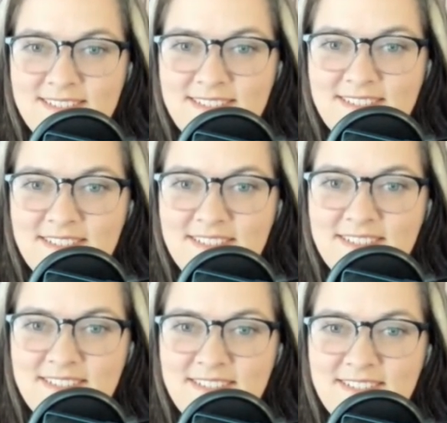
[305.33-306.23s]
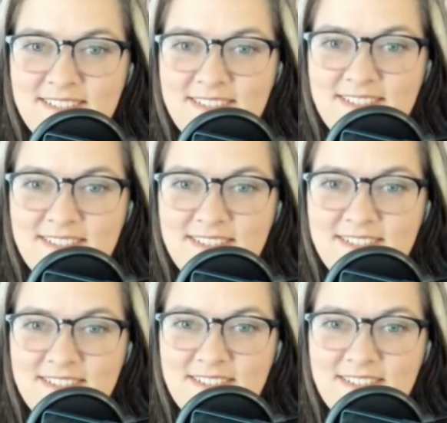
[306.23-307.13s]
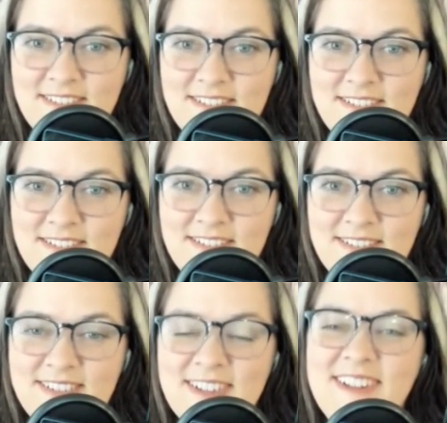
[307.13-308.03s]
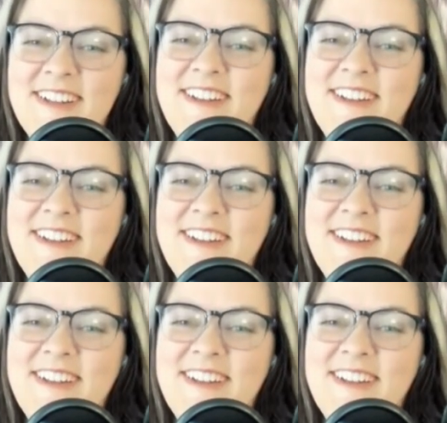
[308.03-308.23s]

(silent)